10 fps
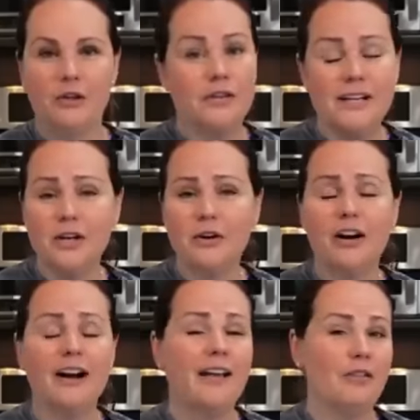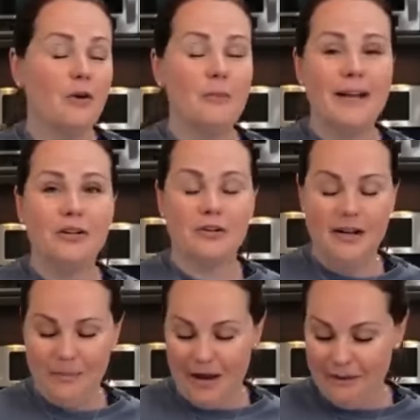the Greek yogurt and the homemade
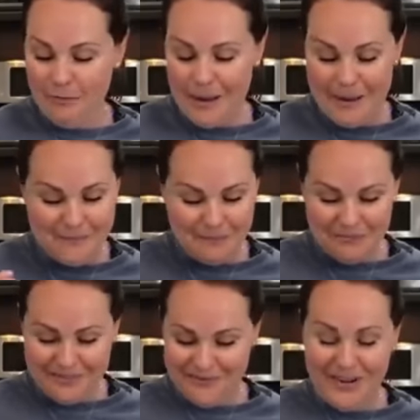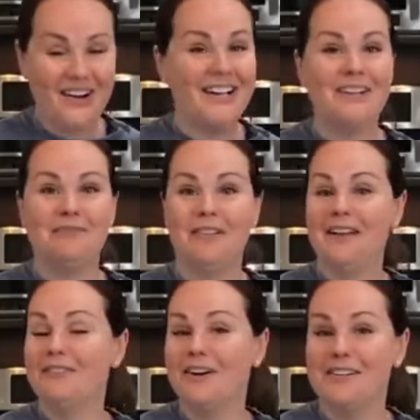cream of, but very good
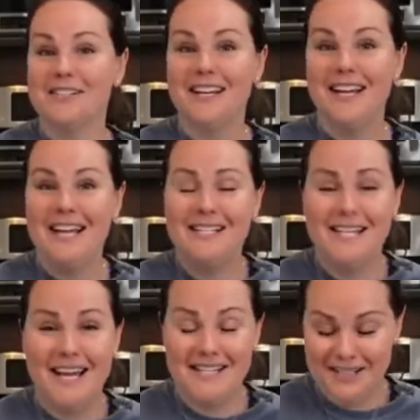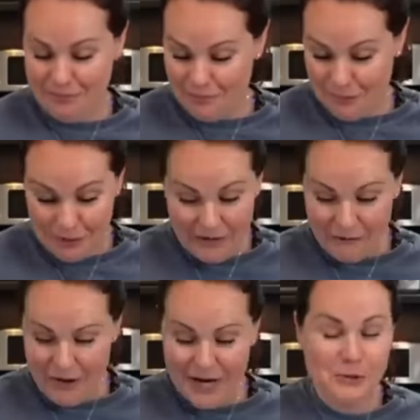flavors. It tastes
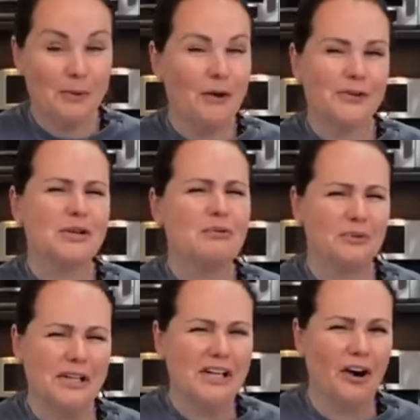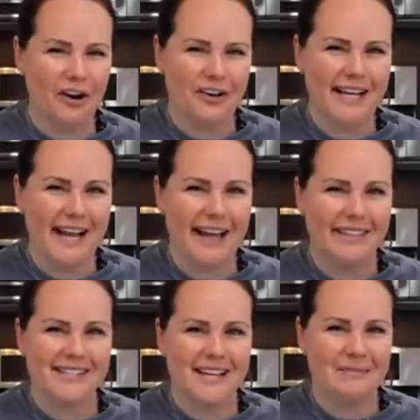really fresh but also really hearty
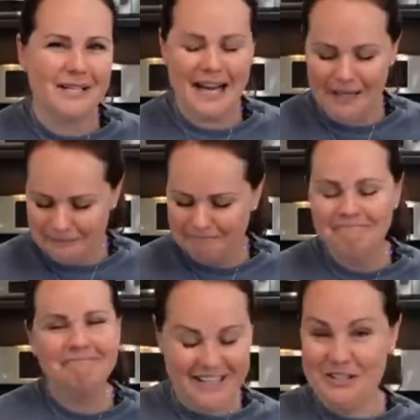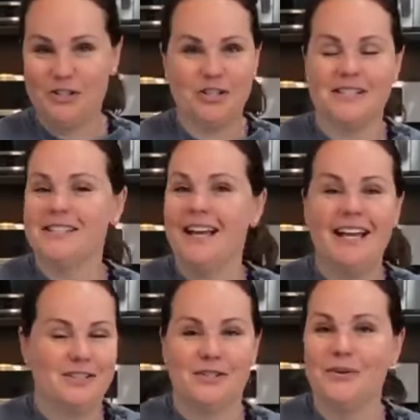at the same time. It's just
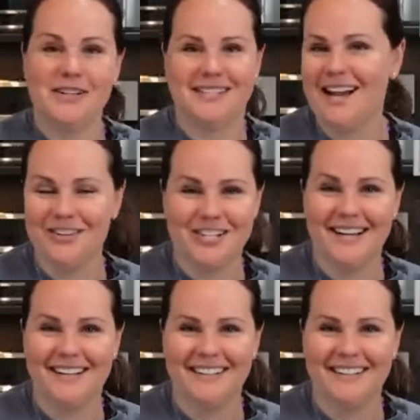like it's so nostalgic.